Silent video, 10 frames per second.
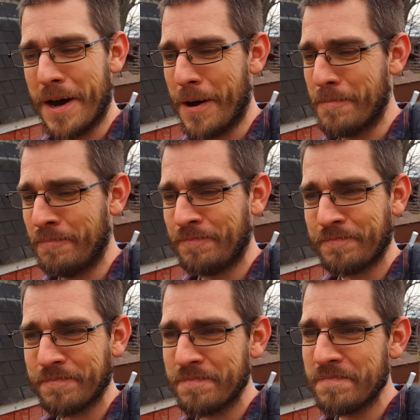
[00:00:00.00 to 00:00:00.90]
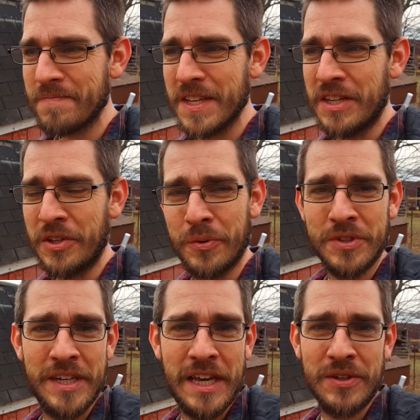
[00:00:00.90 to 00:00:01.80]
um, dealing with
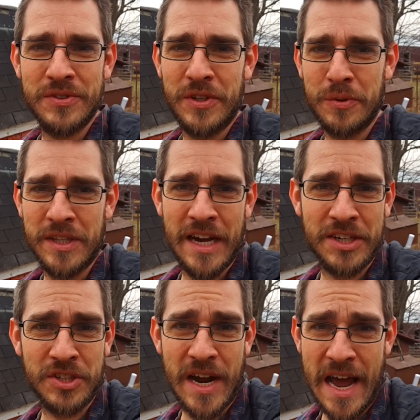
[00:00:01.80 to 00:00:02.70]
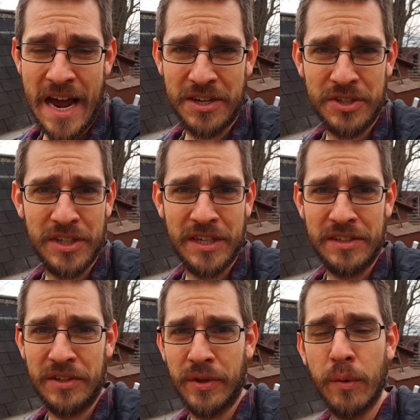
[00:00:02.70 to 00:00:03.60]
the nails, dealing with the extra ash, uh,
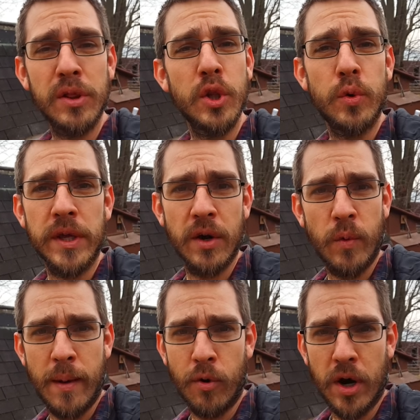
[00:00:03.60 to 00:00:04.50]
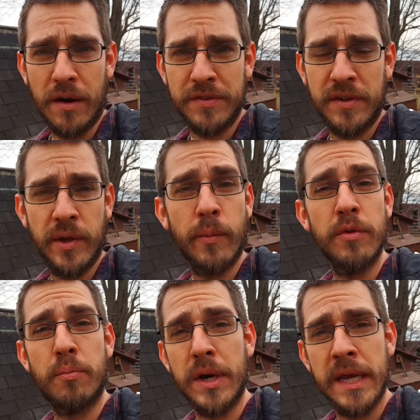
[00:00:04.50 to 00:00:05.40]
dealing with loading it way more often, dealing
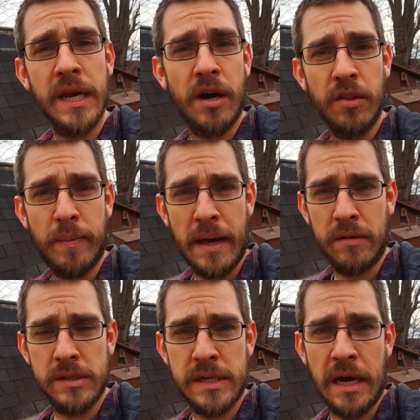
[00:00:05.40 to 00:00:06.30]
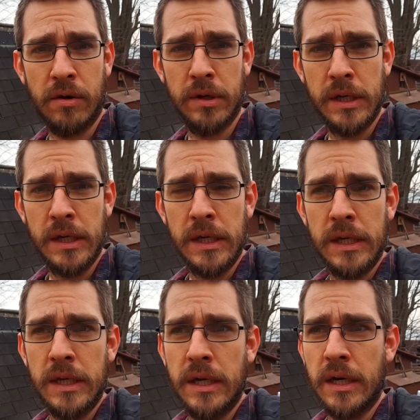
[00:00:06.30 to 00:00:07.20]
with breaking all the pallets down.
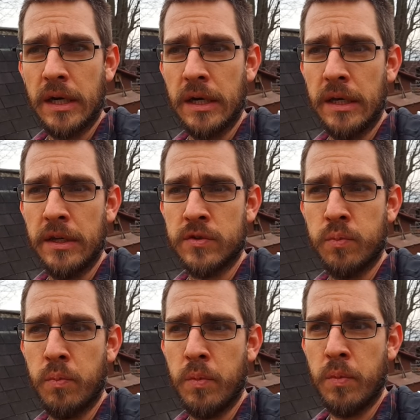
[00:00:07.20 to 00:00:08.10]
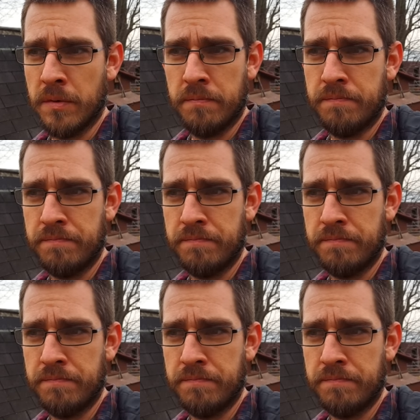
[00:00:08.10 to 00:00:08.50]
Uh, it's it's a